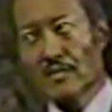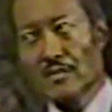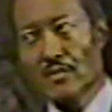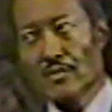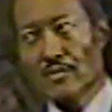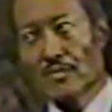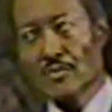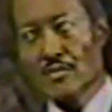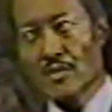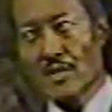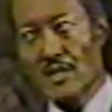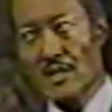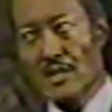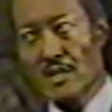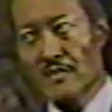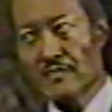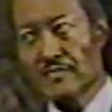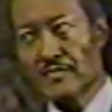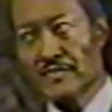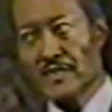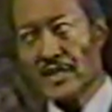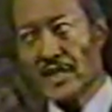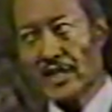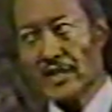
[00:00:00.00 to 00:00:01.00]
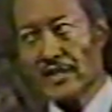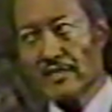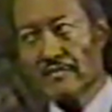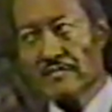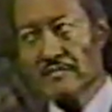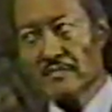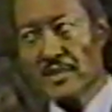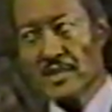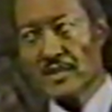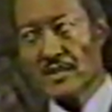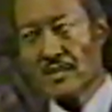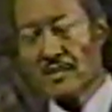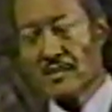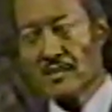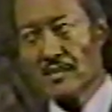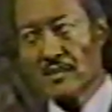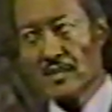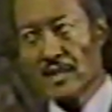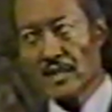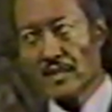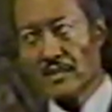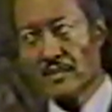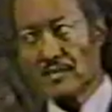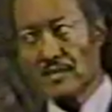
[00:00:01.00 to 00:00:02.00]
You are 5 minutes
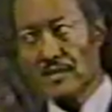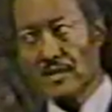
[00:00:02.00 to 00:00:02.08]
late,